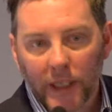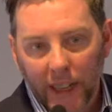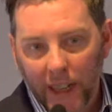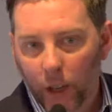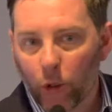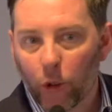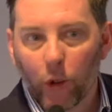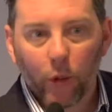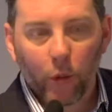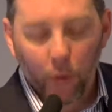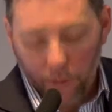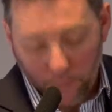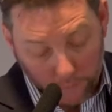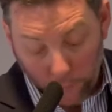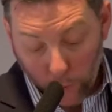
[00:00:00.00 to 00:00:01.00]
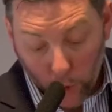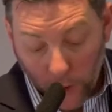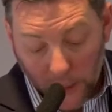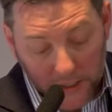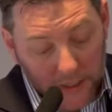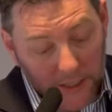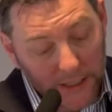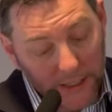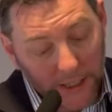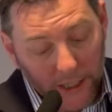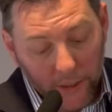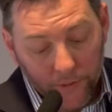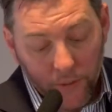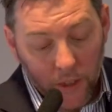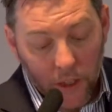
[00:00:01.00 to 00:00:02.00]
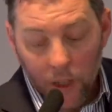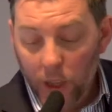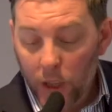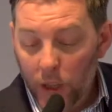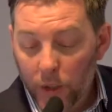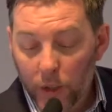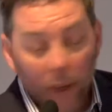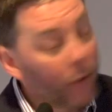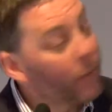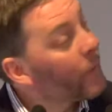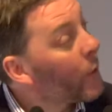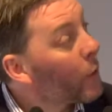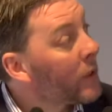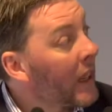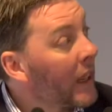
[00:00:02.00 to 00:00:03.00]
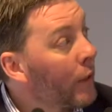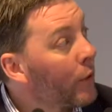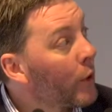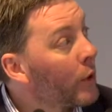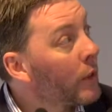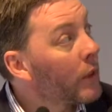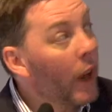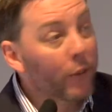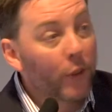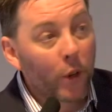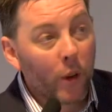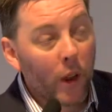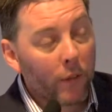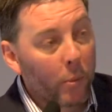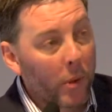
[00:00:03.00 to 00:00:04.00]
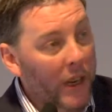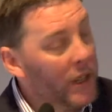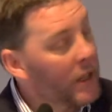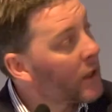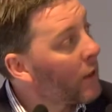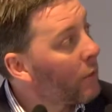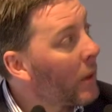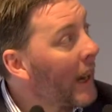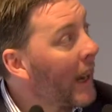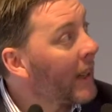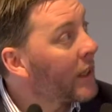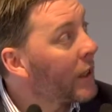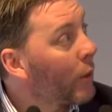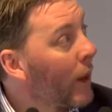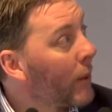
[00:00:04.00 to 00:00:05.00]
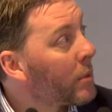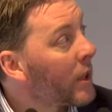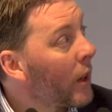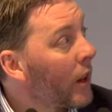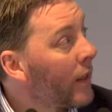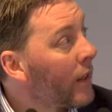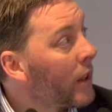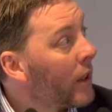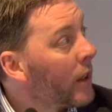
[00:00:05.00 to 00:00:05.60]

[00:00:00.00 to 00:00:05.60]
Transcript: data or with your existing data. So we'll take you through a few other pages that have been added to the website.